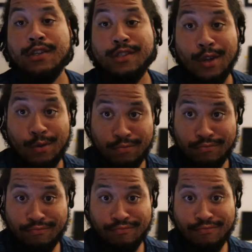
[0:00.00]
So,
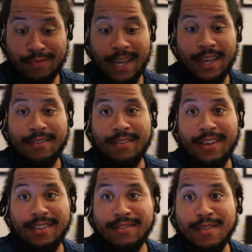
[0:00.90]
it
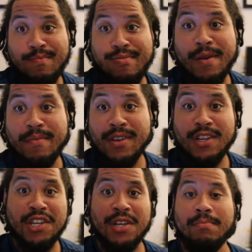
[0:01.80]
is the
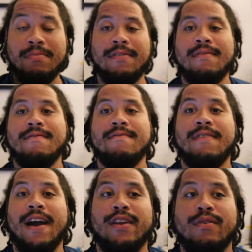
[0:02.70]
Premiership
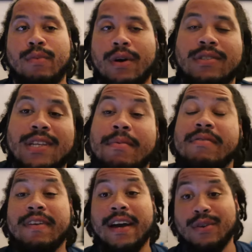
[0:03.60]

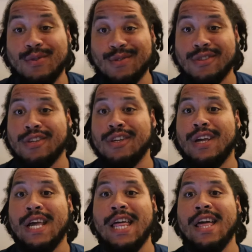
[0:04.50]
semi-finals
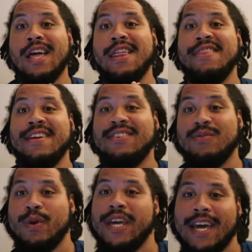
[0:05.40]

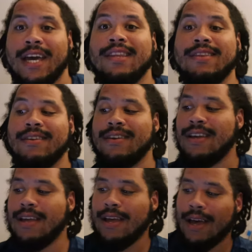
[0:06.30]
this weekend,
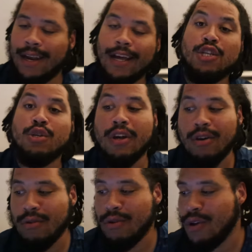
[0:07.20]
and as you
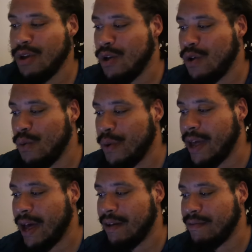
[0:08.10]
know, we
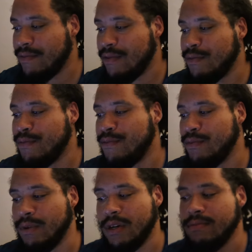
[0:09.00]

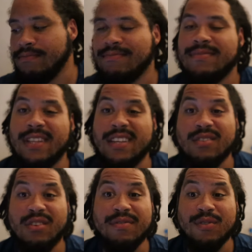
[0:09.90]
have, well, there's
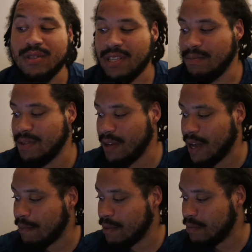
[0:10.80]
only four teams that
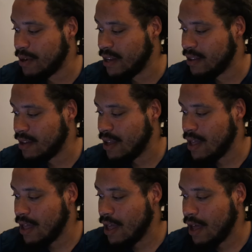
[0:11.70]
can be played,
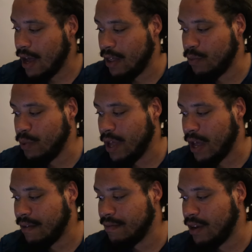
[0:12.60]
and we
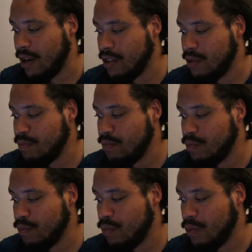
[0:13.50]
have the London
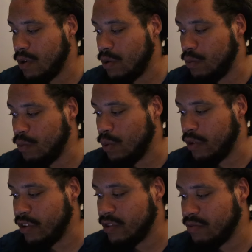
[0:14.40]

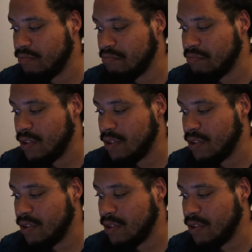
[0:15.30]
Warriors,